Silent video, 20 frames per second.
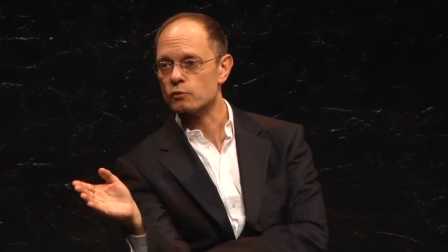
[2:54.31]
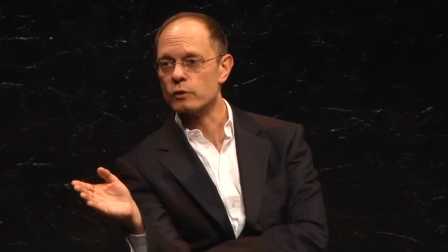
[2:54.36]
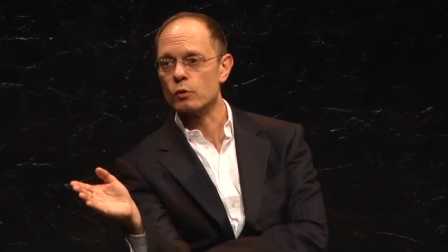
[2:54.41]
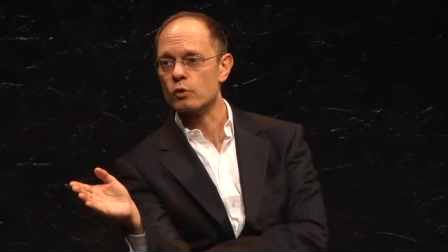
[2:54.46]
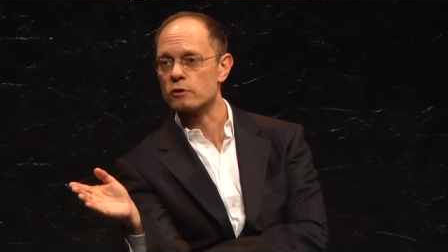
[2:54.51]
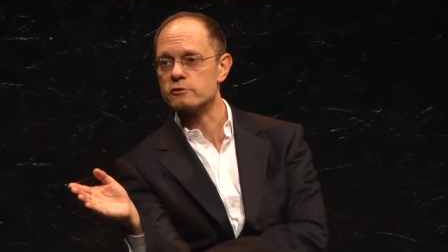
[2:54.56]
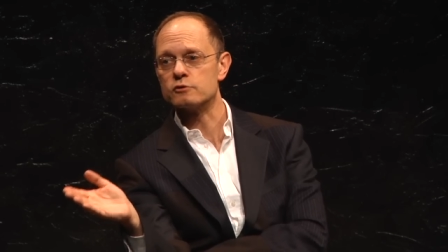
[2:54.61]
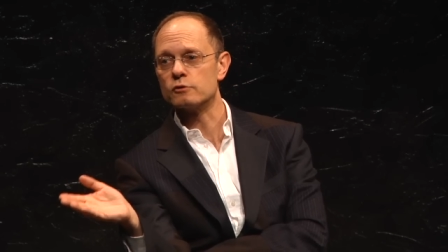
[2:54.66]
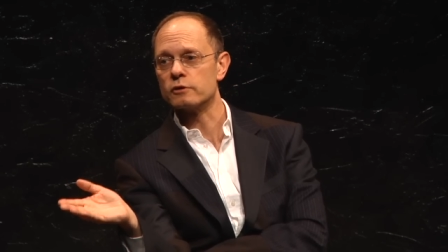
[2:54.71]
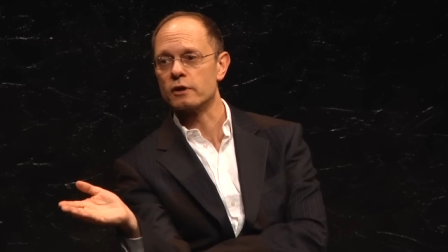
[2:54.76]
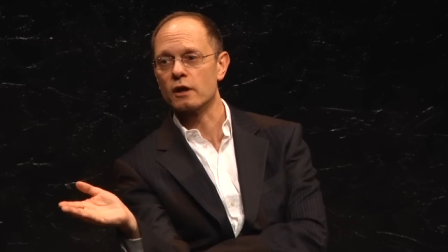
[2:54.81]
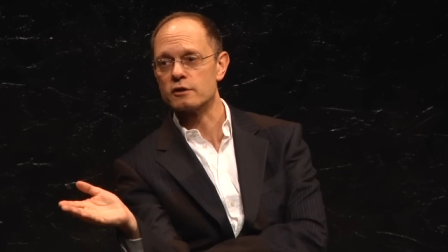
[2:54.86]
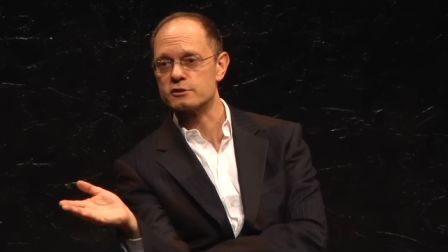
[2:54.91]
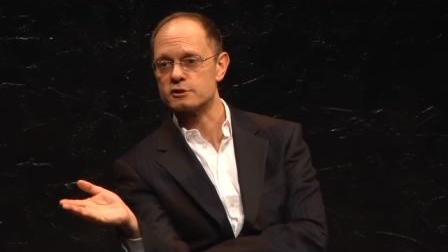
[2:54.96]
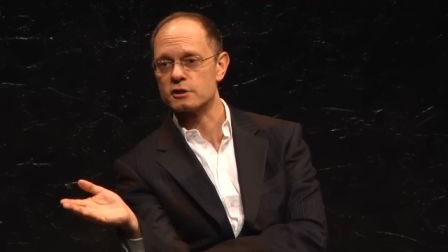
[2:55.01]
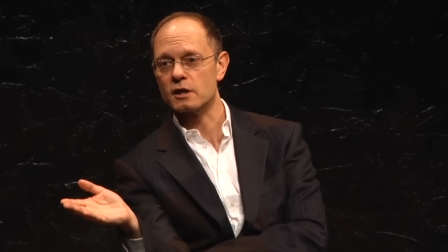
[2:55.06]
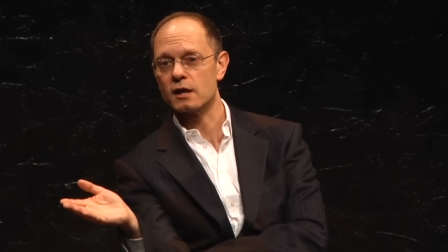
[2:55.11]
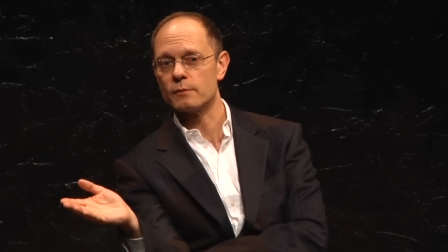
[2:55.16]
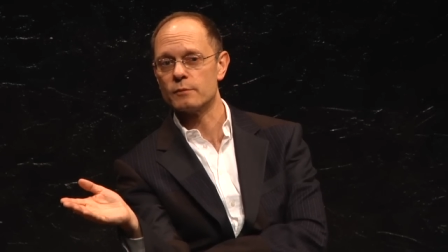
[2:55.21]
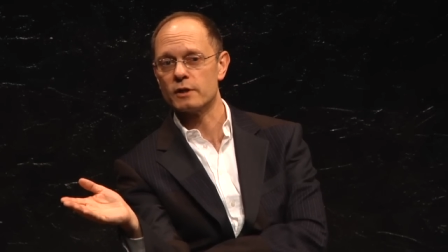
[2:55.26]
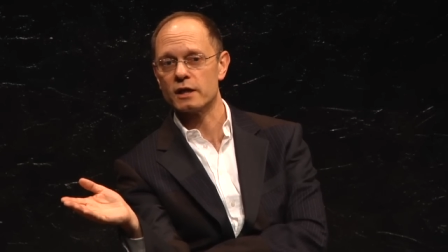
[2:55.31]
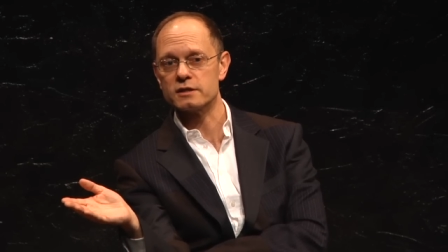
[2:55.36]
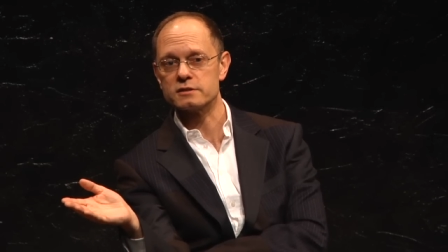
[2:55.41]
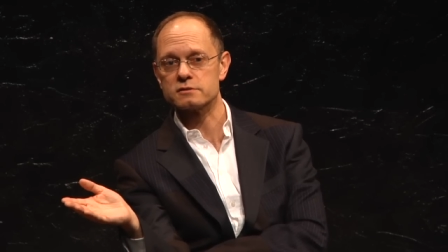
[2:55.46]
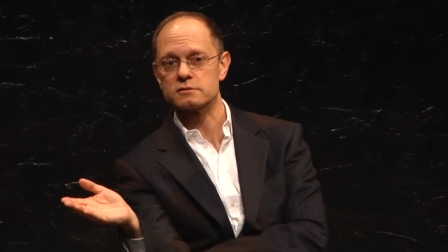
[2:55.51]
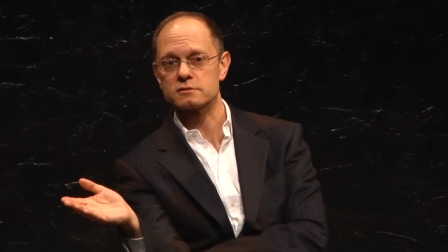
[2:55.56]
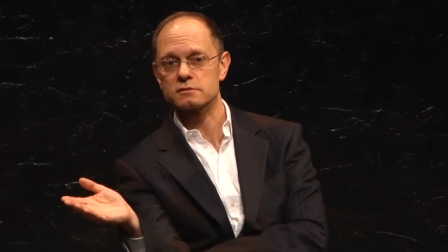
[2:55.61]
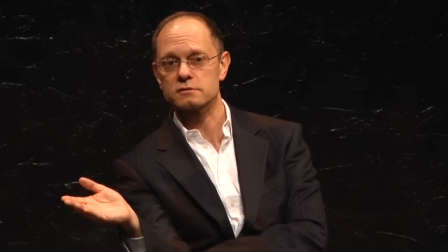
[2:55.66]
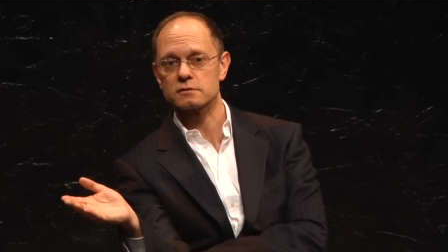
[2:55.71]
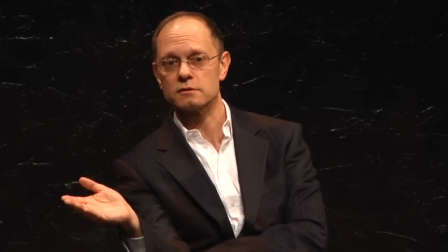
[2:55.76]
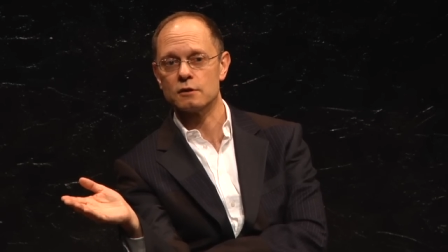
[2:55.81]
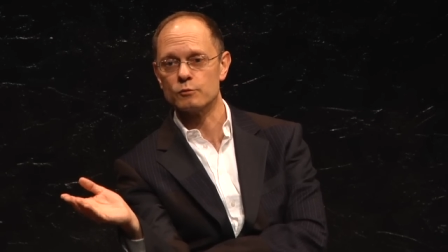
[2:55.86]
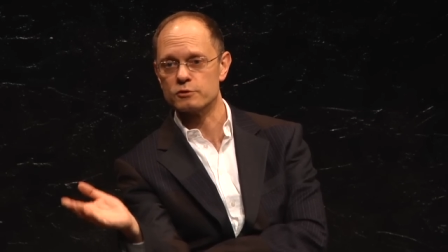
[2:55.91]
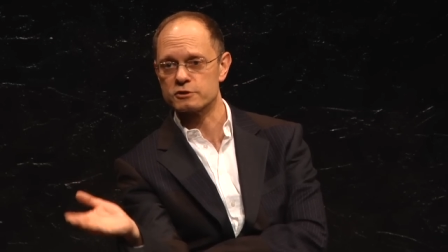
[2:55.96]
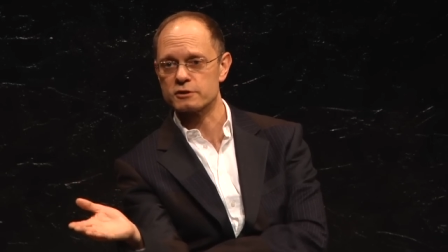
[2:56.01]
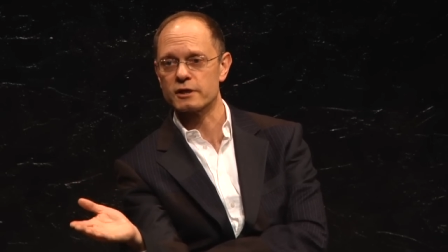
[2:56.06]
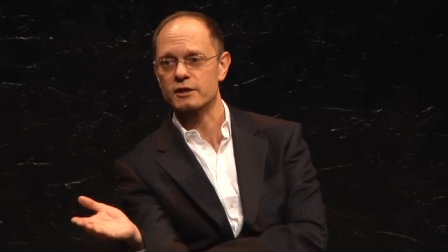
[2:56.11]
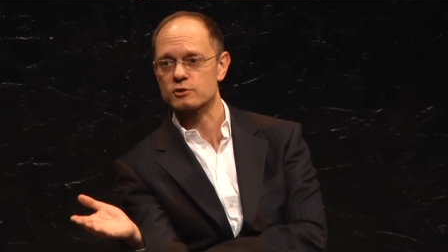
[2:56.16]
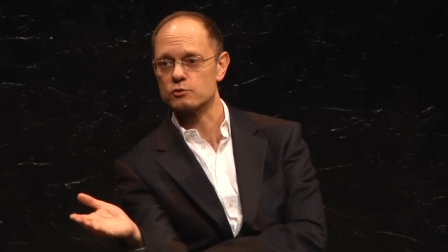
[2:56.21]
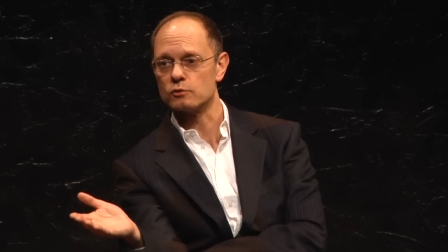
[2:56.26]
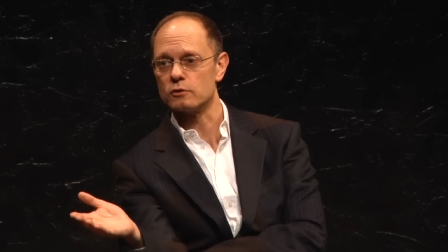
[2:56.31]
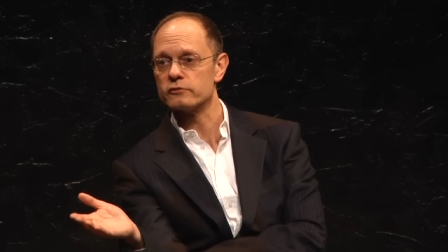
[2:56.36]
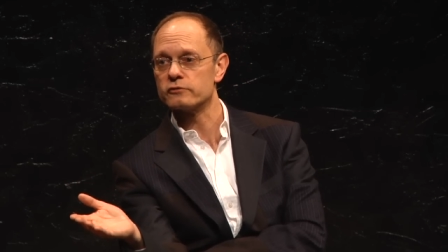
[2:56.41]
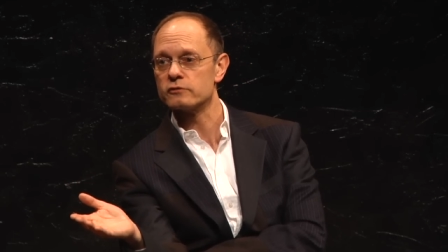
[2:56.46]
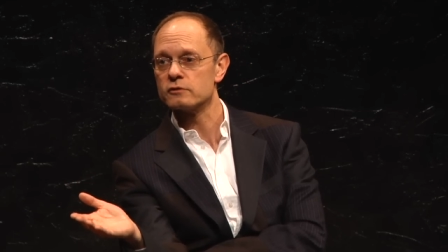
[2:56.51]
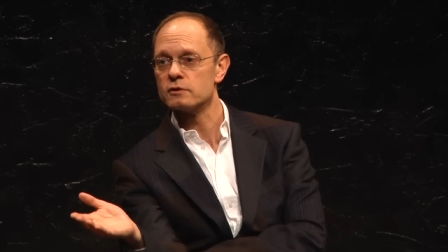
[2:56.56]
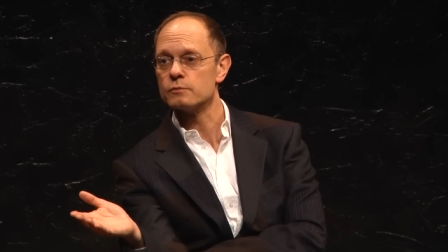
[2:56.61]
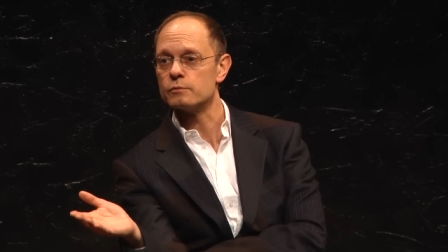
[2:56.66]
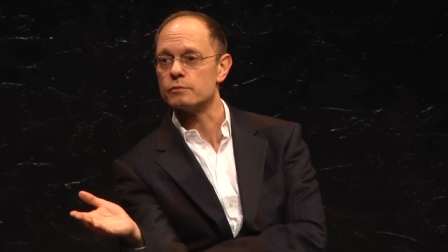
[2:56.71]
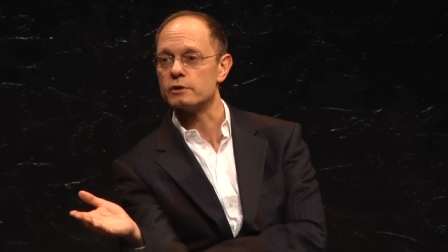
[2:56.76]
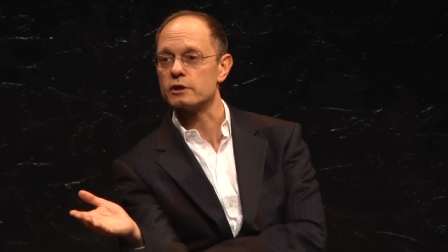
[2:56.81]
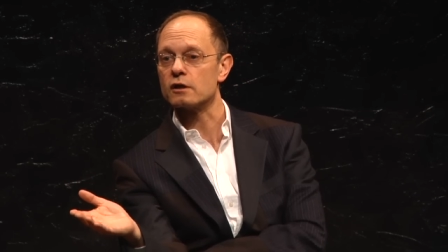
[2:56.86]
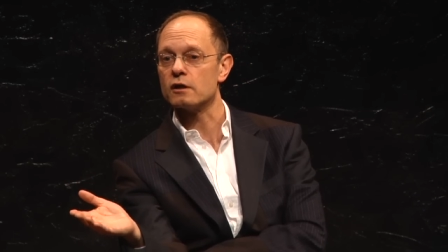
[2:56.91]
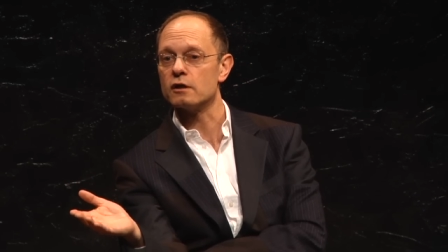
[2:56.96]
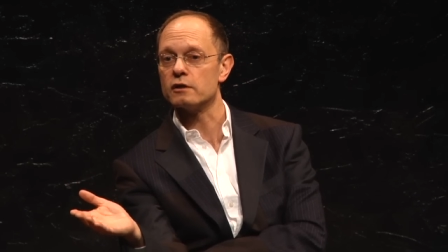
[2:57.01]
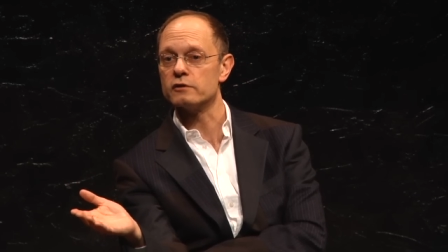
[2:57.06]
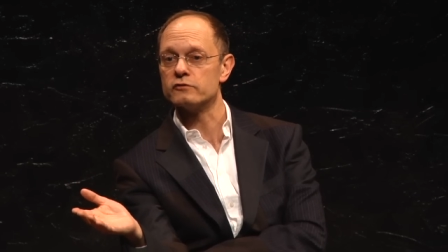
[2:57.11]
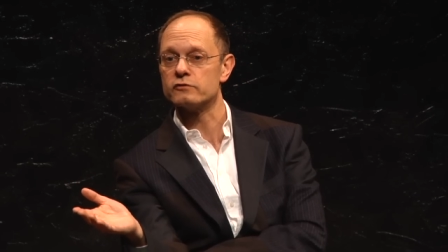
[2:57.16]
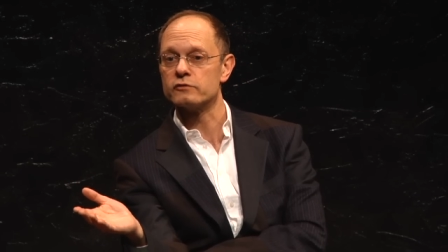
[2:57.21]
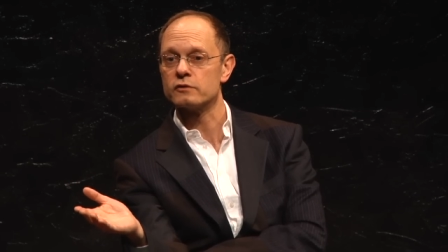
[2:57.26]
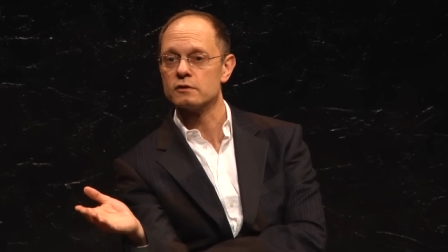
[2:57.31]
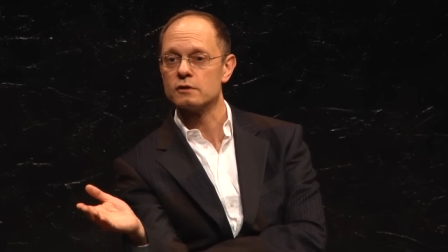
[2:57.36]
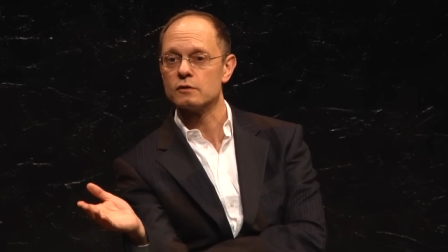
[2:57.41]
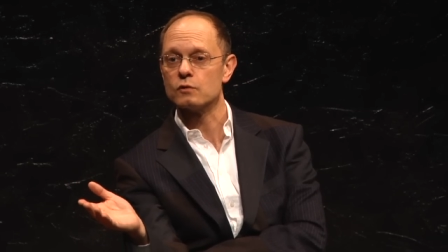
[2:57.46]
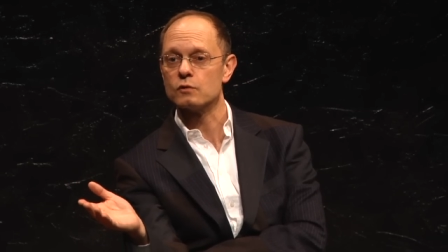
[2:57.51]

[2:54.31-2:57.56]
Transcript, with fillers: We weren't doing our job as homosexuals because